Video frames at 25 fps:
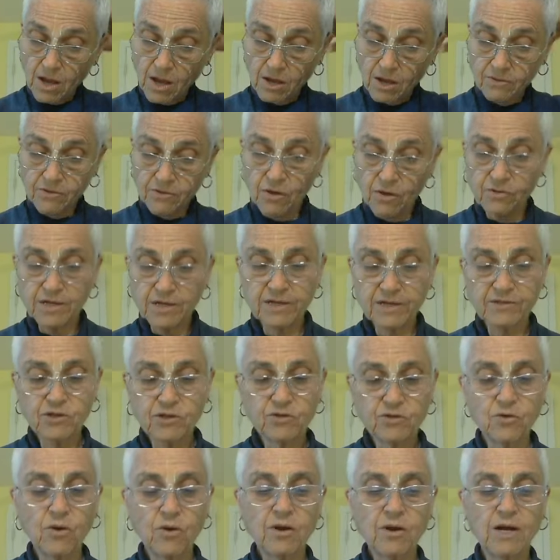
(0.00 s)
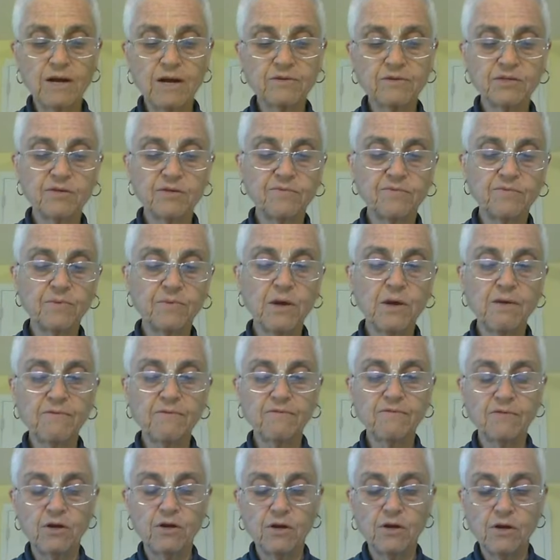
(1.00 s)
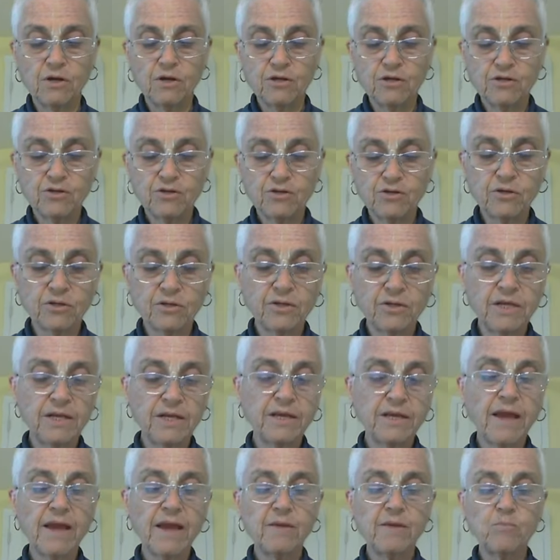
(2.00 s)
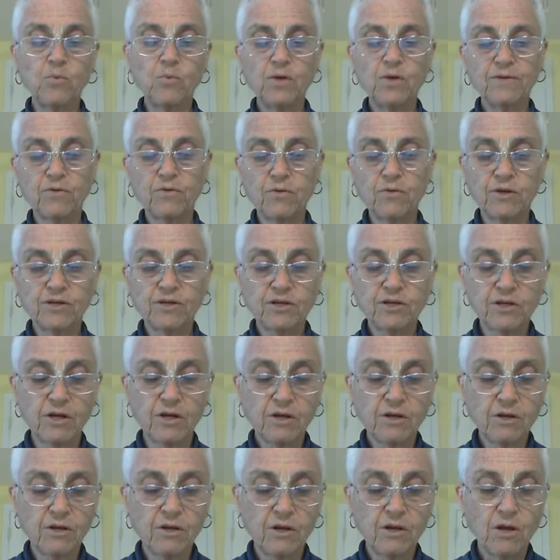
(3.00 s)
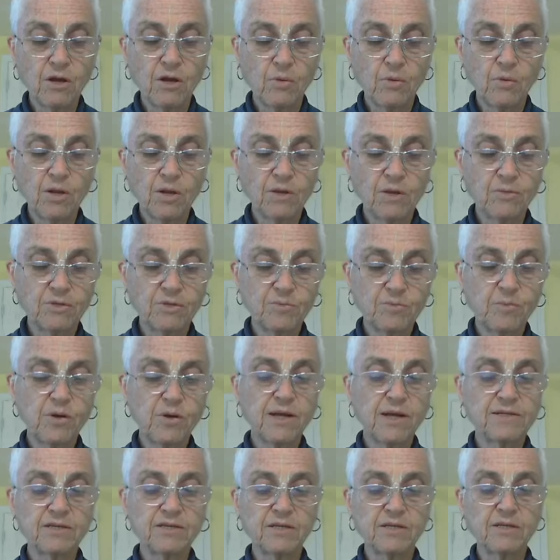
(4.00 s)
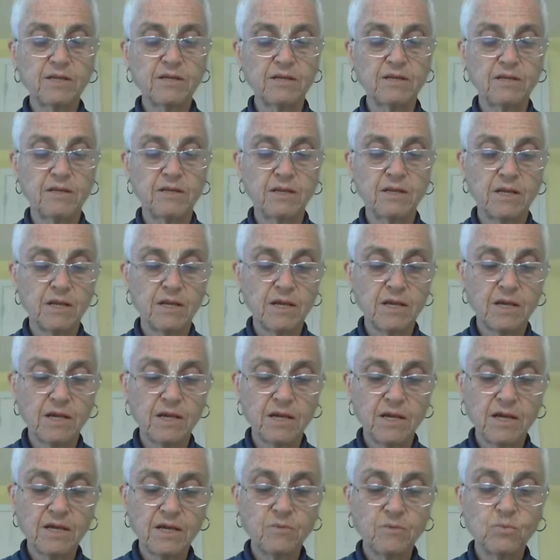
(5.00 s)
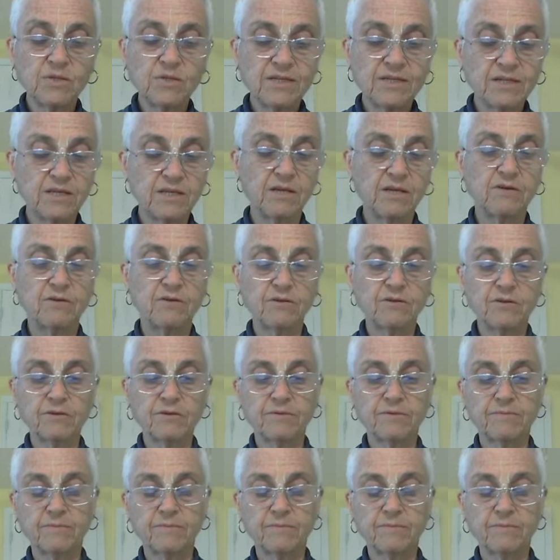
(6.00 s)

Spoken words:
Although that storehouse of love certainly came with Krishna when he was present, it was sealed.